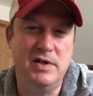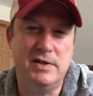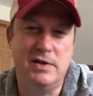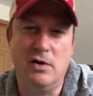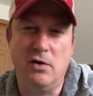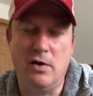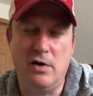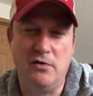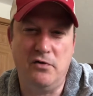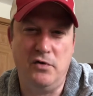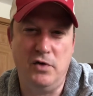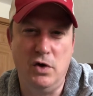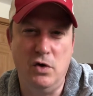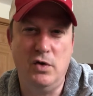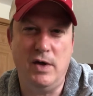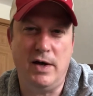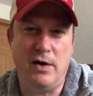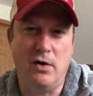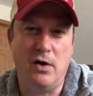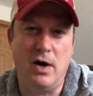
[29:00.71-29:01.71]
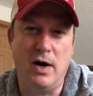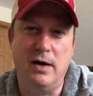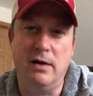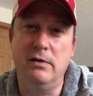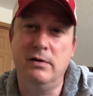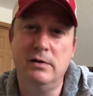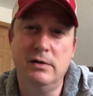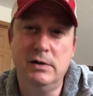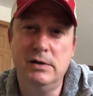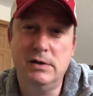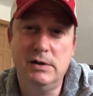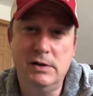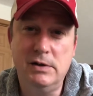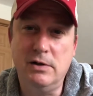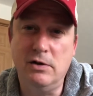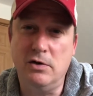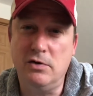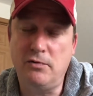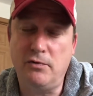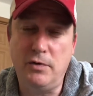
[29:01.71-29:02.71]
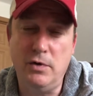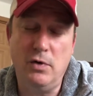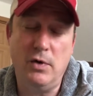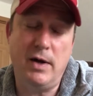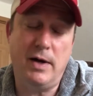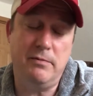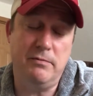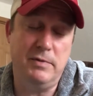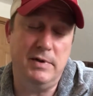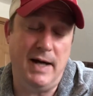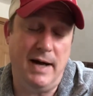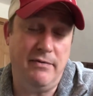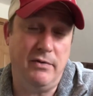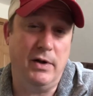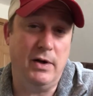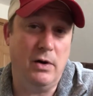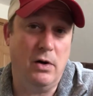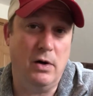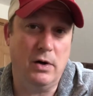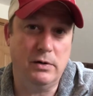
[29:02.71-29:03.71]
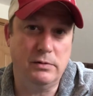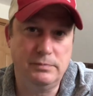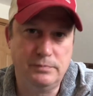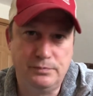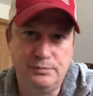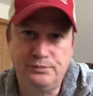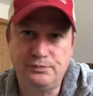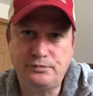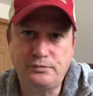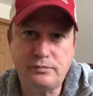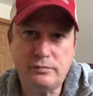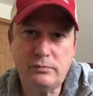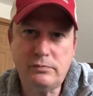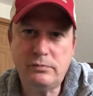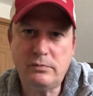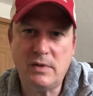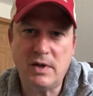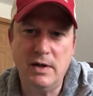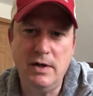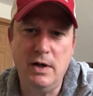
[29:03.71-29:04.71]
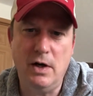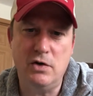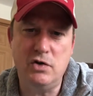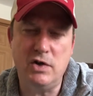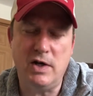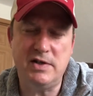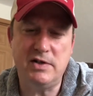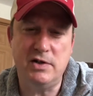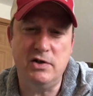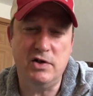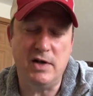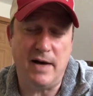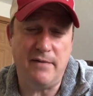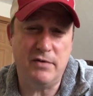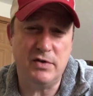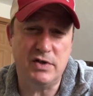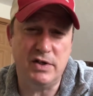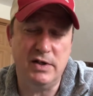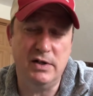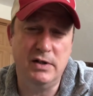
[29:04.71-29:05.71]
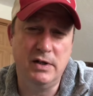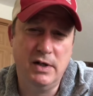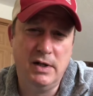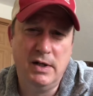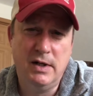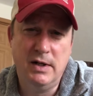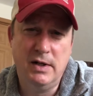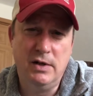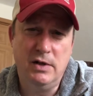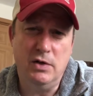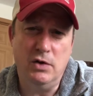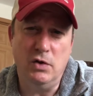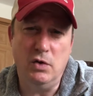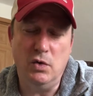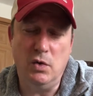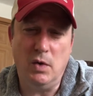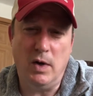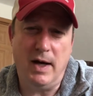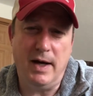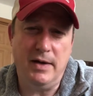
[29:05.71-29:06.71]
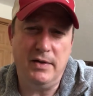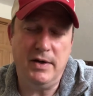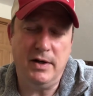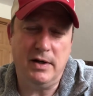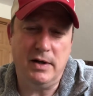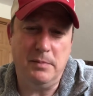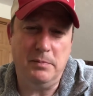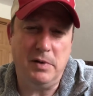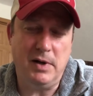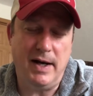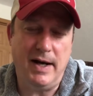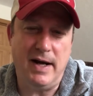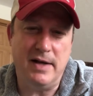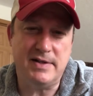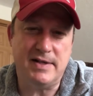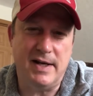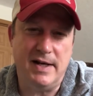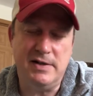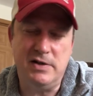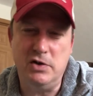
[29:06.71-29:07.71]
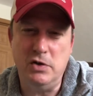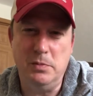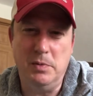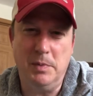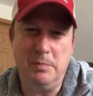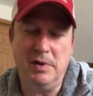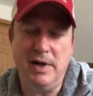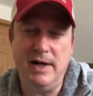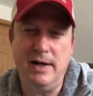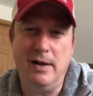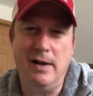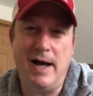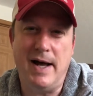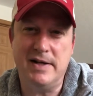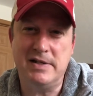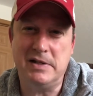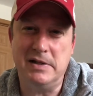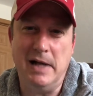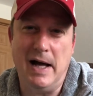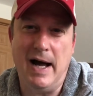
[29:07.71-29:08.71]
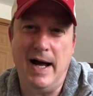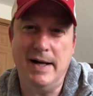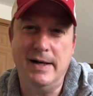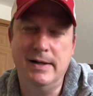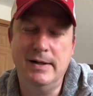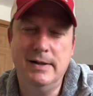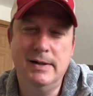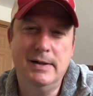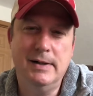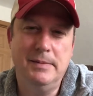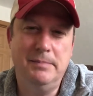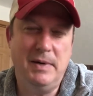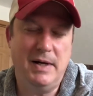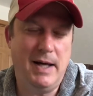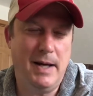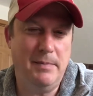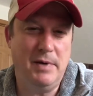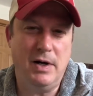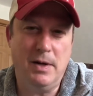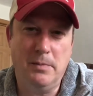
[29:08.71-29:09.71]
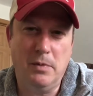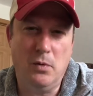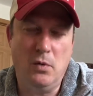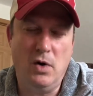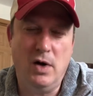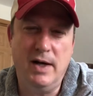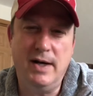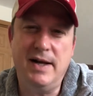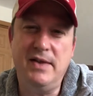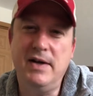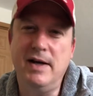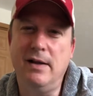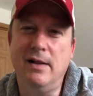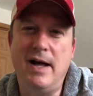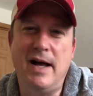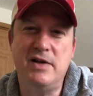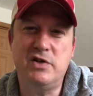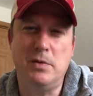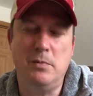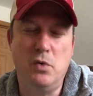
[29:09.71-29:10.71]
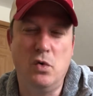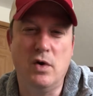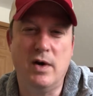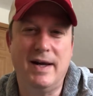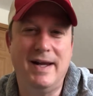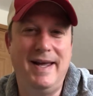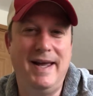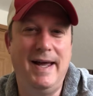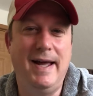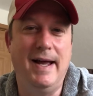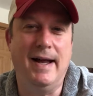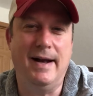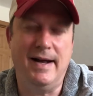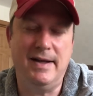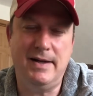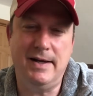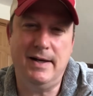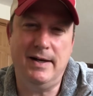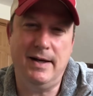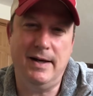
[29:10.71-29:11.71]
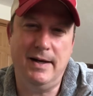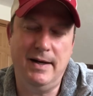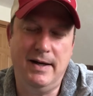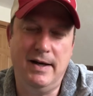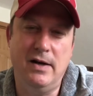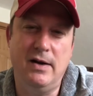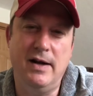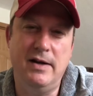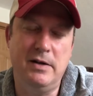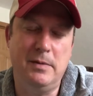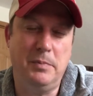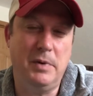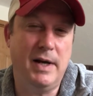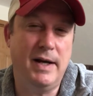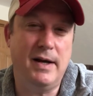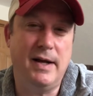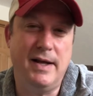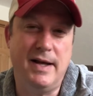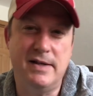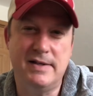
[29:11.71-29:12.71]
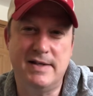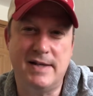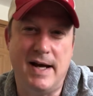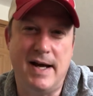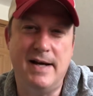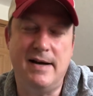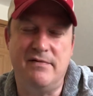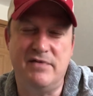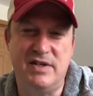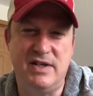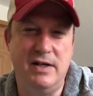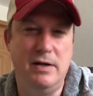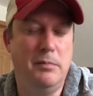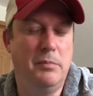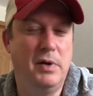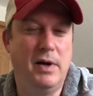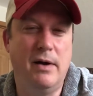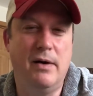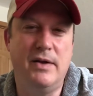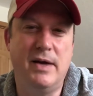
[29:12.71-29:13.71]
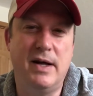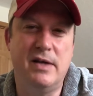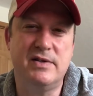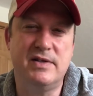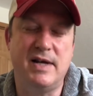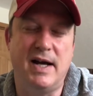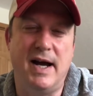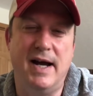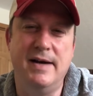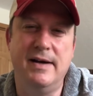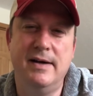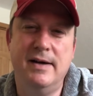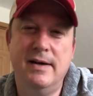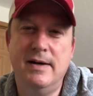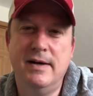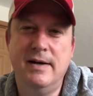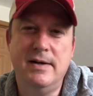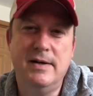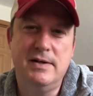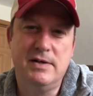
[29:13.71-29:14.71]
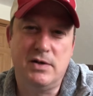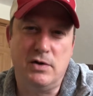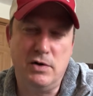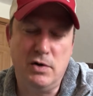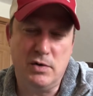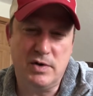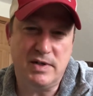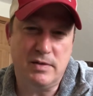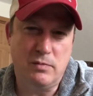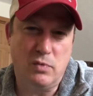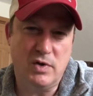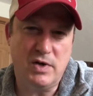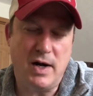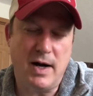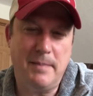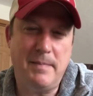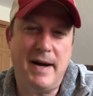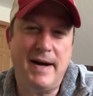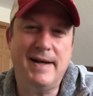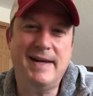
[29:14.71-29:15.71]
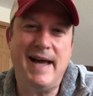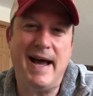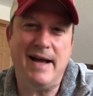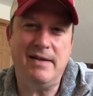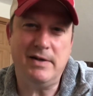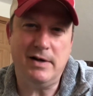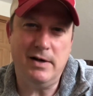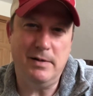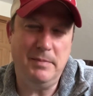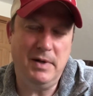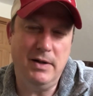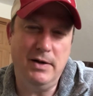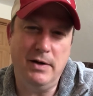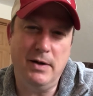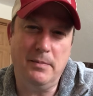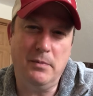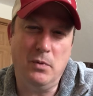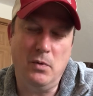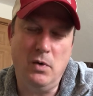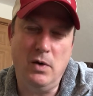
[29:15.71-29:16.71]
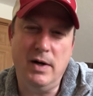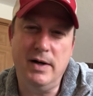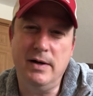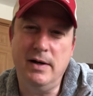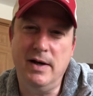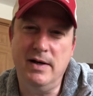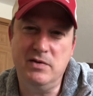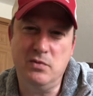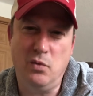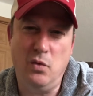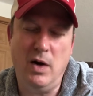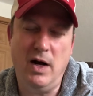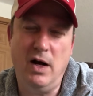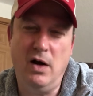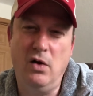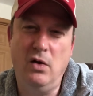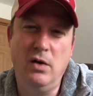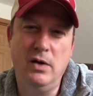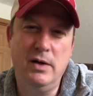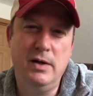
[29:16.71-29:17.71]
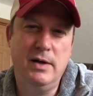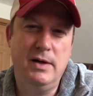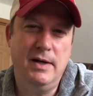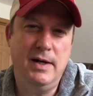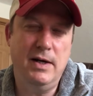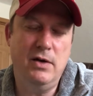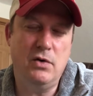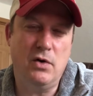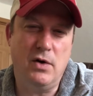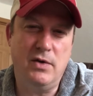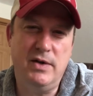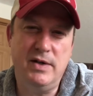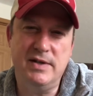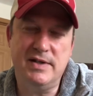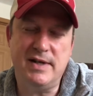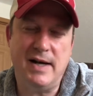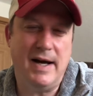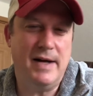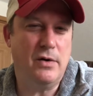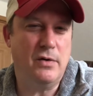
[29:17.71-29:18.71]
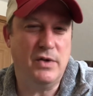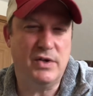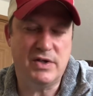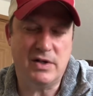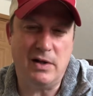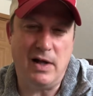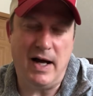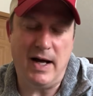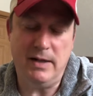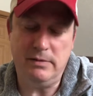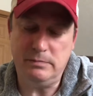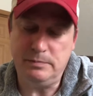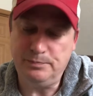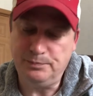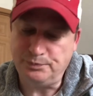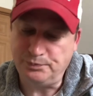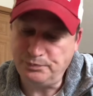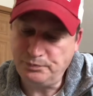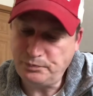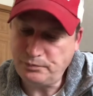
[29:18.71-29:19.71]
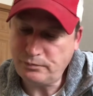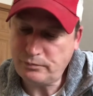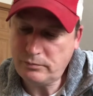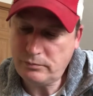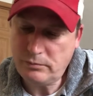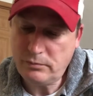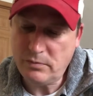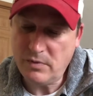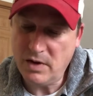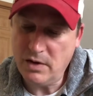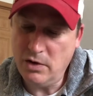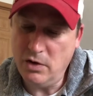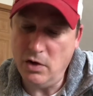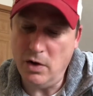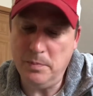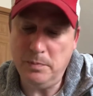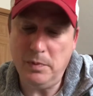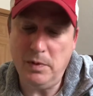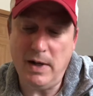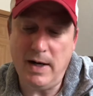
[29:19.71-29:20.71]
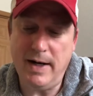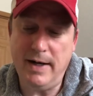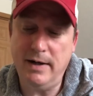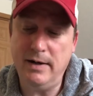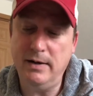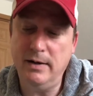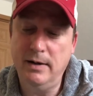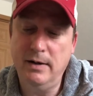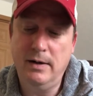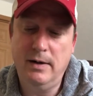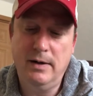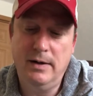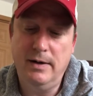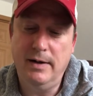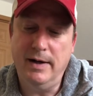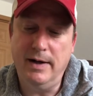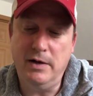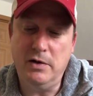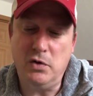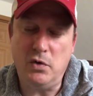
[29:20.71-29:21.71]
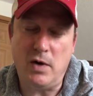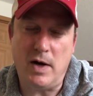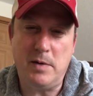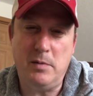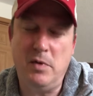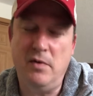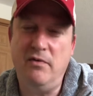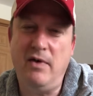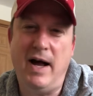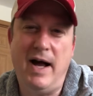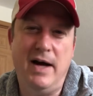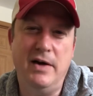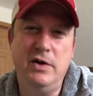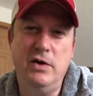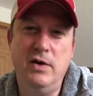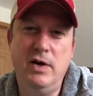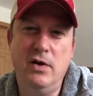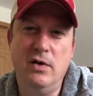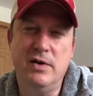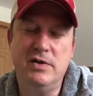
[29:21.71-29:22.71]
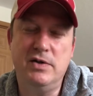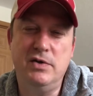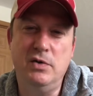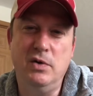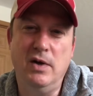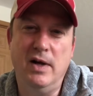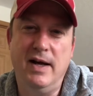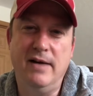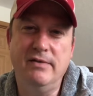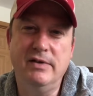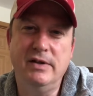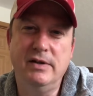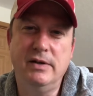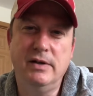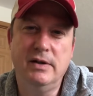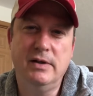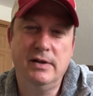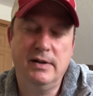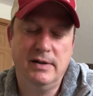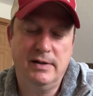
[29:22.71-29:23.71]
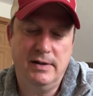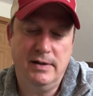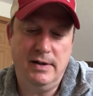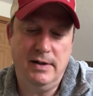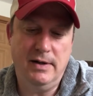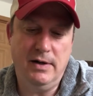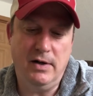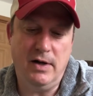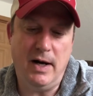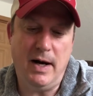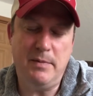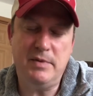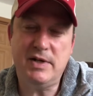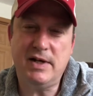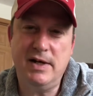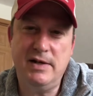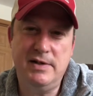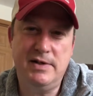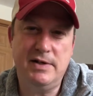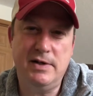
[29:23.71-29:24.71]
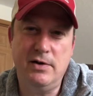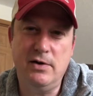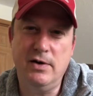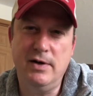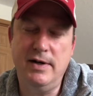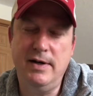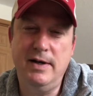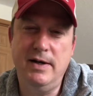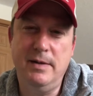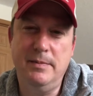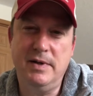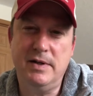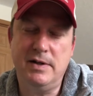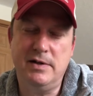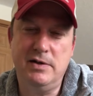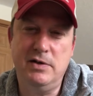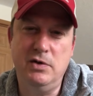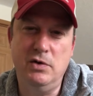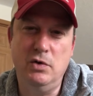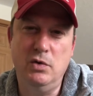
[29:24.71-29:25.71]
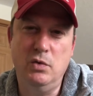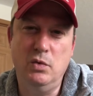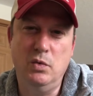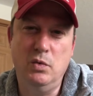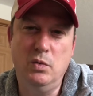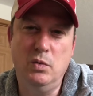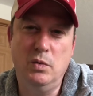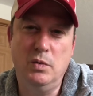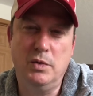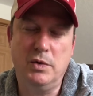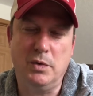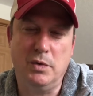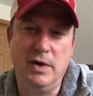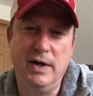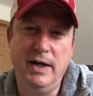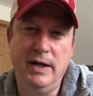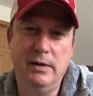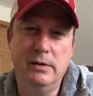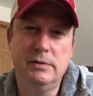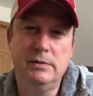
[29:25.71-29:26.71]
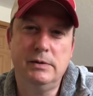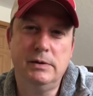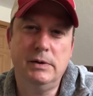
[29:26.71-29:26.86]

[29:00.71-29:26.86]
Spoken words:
There are a few that are. There are a few that definitely are. Justin Jefferson, who I think can play outside too, but played a lot of slot, became a number 1. I think Elijah Moore can. I think he can end up playing on the outside. I've seen him play on the outside. So we're talking about a cat that could be the number 1 as well, either on the inside or the slot. Good player, incredible value here at 211. I was considering him at the 2-3.